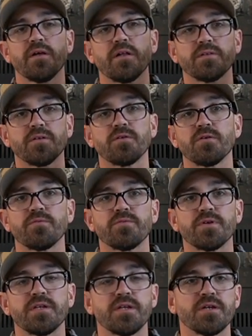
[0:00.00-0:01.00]
a little
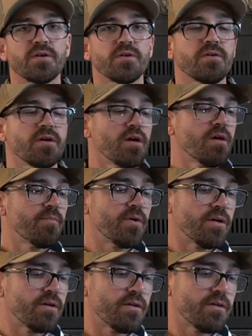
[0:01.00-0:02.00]
over a year,
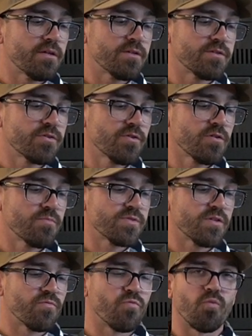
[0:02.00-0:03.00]
but in
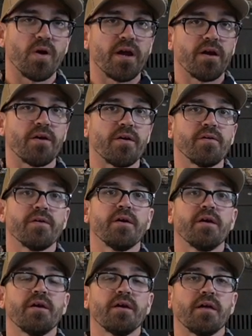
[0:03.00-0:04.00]
terms of wear,
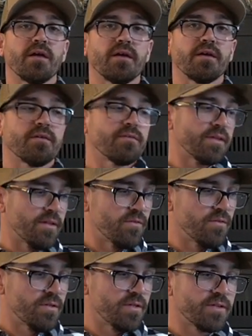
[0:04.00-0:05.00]
they
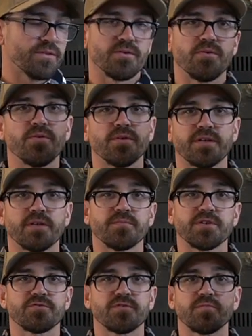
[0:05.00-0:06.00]
look like they're holding up
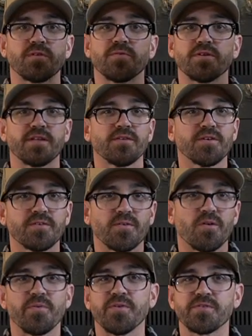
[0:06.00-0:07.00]
extremely well. They look
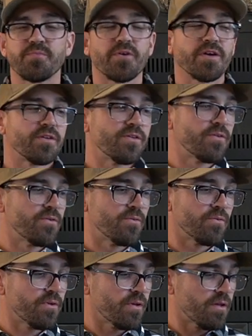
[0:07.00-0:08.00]
almost brand
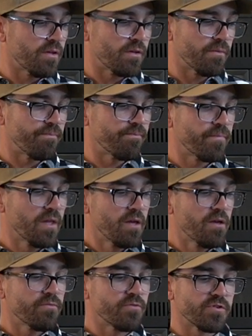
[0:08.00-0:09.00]
new.
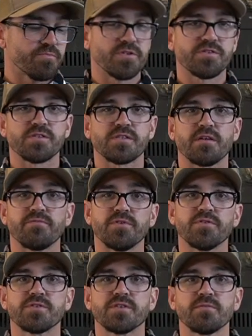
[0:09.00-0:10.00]
For as much as I've
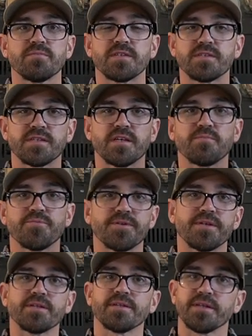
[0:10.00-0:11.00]
used them, they stay
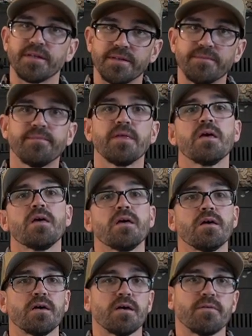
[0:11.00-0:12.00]
pretty clean,
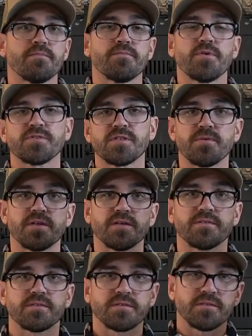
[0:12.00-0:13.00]
mostly
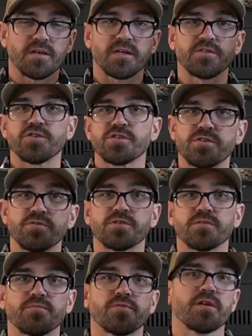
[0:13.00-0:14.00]
because I just use
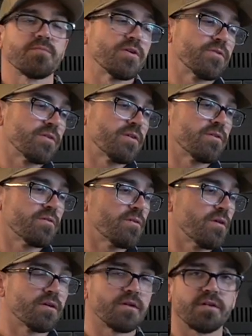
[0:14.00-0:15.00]
them primarily
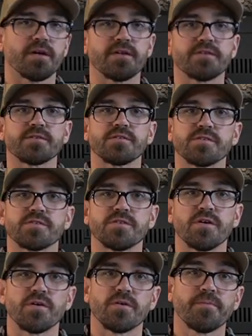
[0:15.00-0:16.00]
on ice and
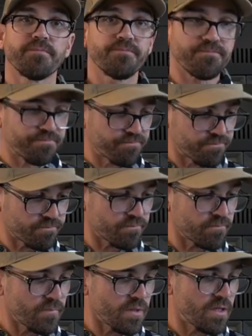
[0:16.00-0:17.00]
snow,
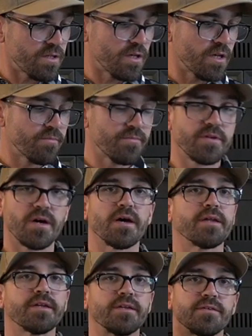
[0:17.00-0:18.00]

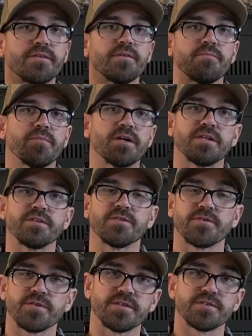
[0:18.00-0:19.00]
not in muddy,
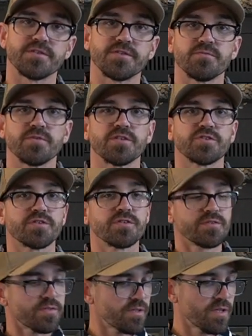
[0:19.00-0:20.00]
dirty
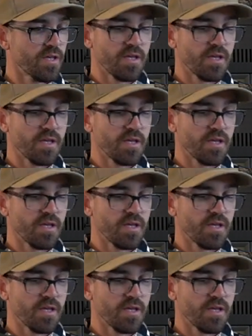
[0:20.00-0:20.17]
situations.